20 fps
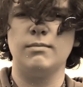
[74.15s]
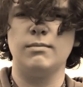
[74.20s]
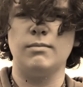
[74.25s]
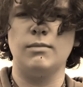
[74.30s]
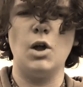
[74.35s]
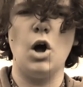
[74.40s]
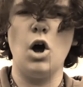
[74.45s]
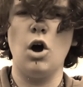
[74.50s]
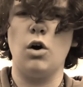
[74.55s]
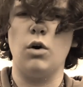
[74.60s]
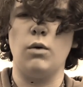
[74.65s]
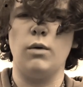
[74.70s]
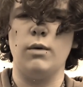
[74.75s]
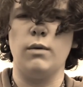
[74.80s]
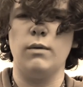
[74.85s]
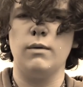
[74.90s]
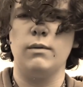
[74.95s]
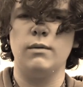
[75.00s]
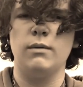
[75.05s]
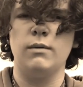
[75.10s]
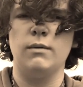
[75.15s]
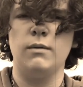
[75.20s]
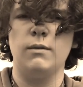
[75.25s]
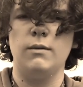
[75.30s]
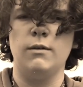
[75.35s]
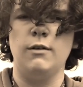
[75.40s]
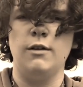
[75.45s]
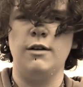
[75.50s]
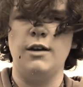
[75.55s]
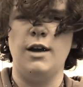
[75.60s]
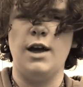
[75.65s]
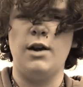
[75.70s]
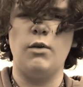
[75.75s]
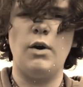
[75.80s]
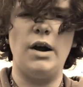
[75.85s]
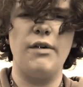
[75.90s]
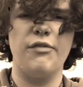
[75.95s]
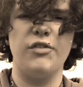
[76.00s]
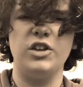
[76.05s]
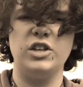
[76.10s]
No. And
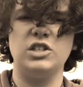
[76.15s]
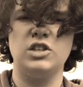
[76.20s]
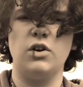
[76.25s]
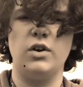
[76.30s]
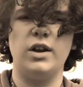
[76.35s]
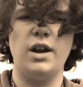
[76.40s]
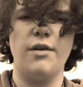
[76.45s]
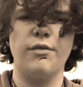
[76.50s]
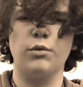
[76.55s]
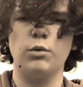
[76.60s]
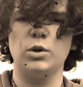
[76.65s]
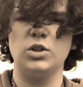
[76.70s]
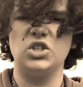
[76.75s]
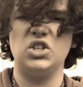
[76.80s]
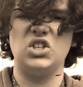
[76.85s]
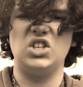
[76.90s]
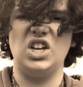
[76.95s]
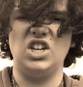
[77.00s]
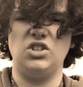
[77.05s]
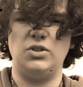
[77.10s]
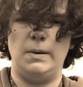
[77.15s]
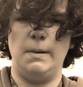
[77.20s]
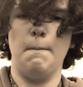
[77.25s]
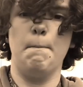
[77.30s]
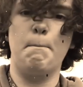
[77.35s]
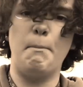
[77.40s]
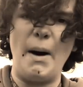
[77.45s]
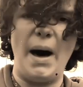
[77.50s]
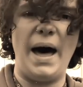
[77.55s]
rightfully so, it never was a station. But